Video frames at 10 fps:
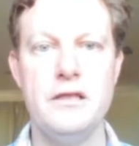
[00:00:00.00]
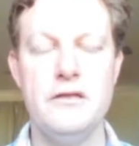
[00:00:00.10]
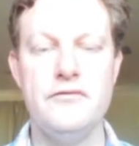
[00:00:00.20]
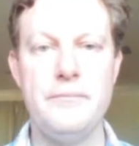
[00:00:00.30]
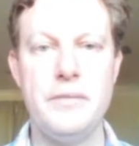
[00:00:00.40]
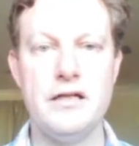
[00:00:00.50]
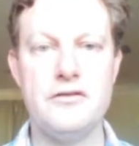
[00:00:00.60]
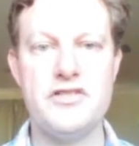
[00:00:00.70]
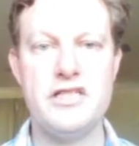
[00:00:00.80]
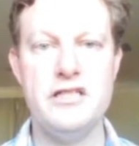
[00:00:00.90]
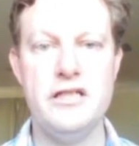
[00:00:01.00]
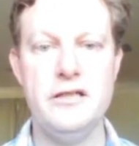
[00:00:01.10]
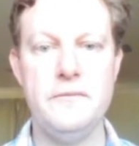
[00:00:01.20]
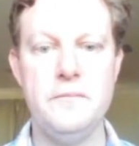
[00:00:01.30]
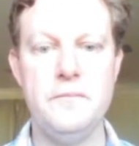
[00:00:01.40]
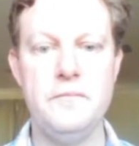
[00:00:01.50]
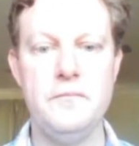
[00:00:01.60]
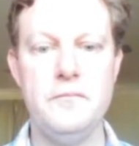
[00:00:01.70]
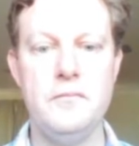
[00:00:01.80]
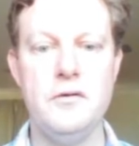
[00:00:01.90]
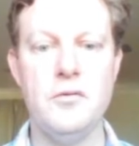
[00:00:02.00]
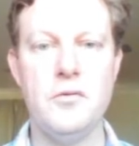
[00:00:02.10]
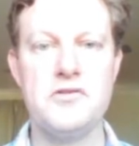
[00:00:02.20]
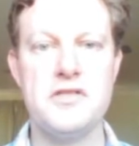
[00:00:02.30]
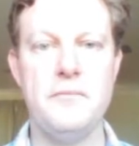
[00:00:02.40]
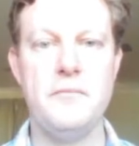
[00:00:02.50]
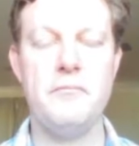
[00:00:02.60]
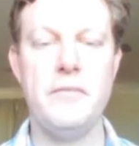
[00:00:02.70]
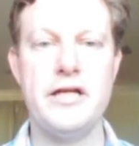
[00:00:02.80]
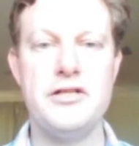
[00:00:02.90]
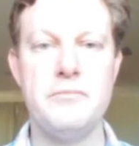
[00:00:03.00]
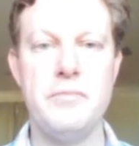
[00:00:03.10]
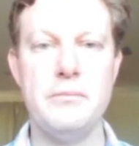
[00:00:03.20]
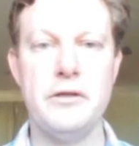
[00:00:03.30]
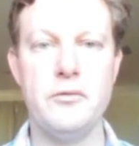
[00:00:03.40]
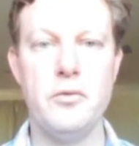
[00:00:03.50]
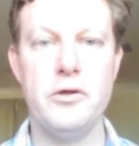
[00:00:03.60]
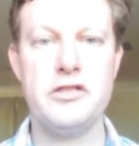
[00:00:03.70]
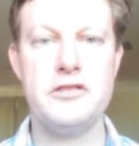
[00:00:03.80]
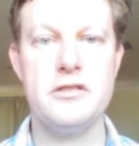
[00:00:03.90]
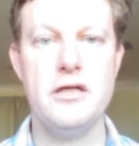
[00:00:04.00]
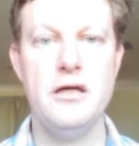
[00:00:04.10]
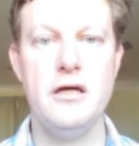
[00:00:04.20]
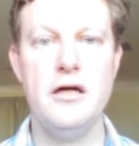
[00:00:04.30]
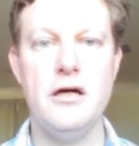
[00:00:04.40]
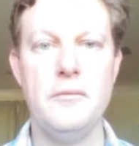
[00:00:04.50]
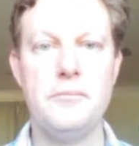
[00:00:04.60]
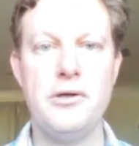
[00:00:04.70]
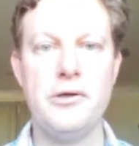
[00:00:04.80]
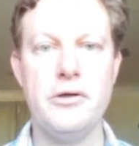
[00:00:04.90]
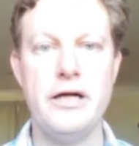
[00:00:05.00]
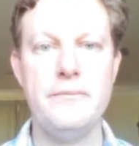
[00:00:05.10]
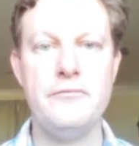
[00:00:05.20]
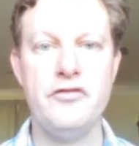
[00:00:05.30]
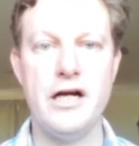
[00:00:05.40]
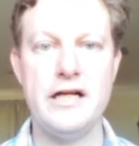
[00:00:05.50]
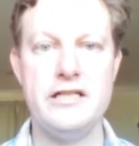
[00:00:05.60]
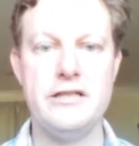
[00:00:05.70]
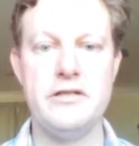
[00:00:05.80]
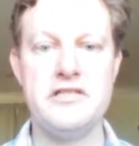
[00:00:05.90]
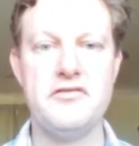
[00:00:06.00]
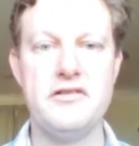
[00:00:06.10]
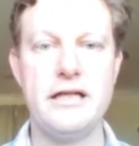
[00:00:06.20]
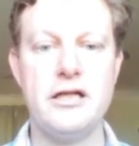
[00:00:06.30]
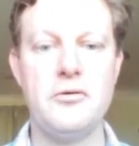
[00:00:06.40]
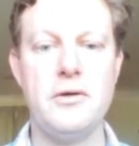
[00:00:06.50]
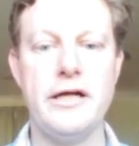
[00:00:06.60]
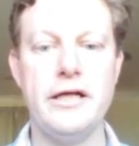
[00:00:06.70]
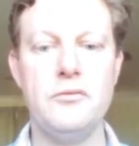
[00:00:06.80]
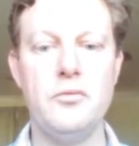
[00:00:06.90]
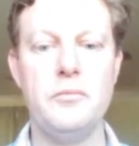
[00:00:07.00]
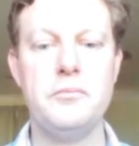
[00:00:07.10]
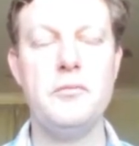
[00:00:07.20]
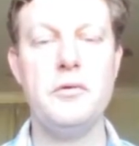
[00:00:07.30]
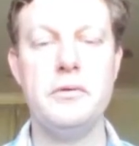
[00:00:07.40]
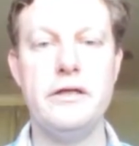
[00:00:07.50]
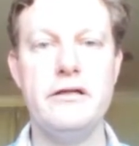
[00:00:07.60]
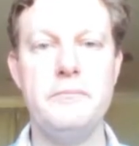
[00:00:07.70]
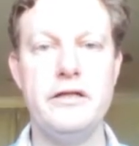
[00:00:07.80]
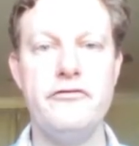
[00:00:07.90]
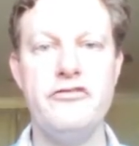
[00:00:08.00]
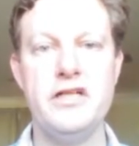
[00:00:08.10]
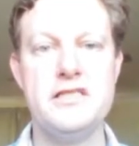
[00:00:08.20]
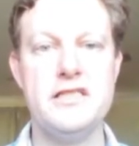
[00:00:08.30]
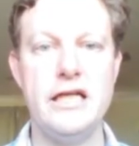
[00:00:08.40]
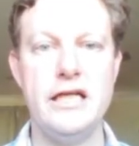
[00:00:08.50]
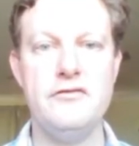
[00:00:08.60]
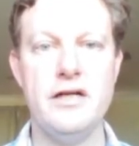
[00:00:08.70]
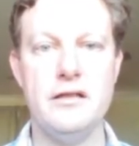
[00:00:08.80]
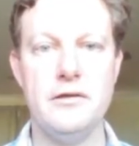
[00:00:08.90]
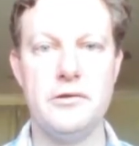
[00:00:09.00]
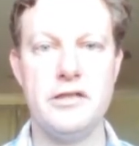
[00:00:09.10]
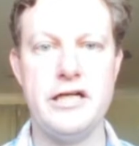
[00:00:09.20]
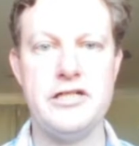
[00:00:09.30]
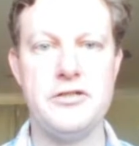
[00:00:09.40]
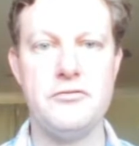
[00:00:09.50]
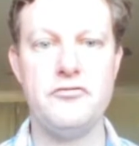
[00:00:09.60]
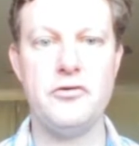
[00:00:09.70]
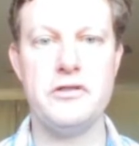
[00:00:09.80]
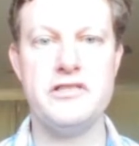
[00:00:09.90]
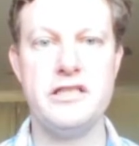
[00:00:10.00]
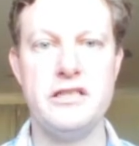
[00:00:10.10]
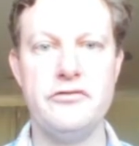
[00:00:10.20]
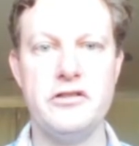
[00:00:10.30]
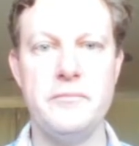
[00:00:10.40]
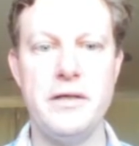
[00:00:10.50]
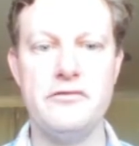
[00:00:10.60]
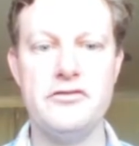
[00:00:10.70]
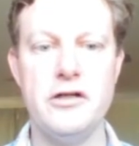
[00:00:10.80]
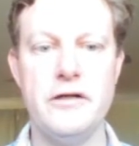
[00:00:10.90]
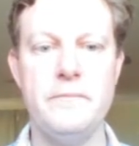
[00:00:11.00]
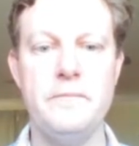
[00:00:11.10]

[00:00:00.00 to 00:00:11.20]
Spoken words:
that part of Sydney or some major public works program, the idea is that that crane will probably be fixed in that location for a significant amount of time.